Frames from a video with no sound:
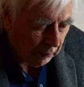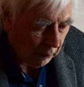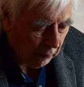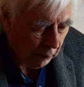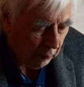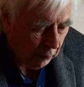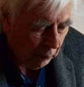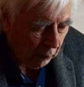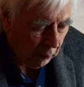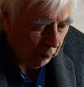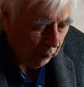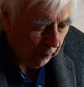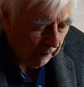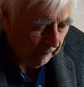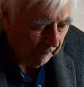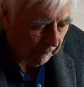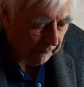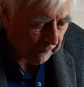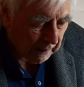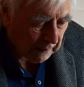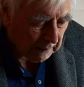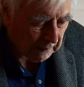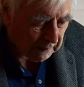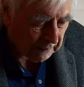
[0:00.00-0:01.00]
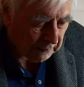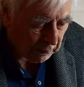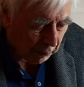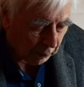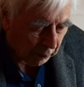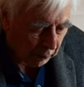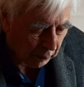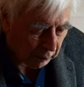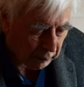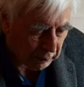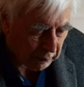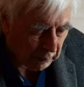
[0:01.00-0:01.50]
who
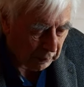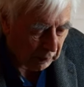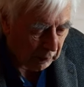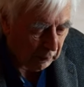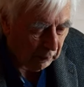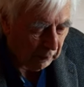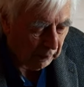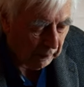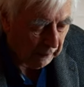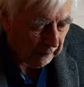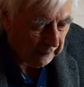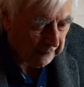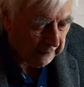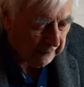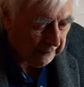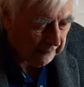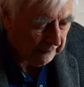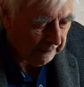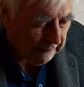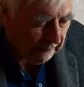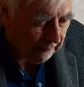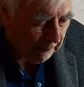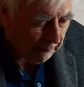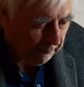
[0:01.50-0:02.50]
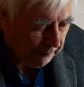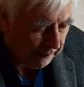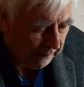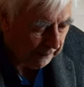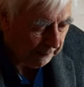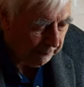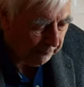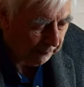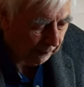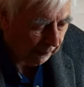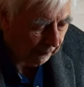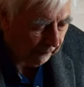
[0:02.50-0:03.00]
sought to lead the
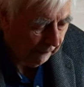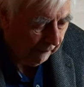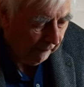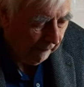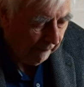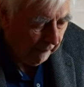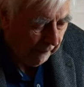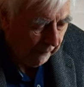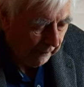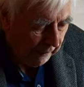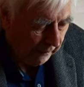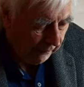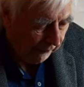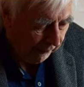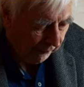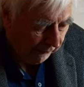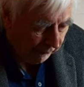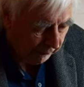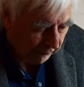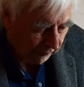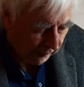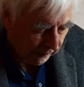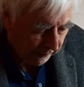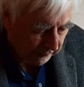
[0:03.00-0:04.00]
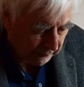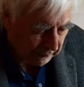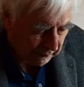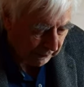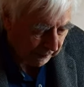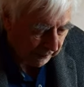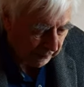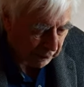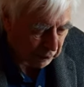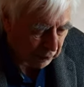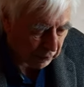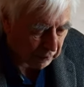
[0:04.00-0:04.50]
people in the right
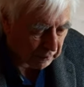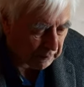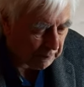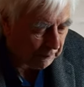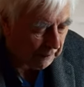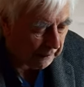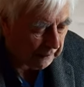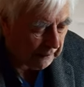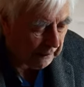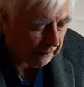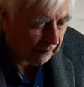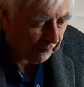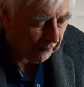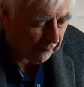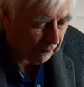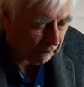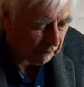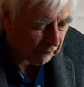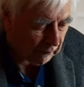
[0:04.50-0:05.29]
directions, making the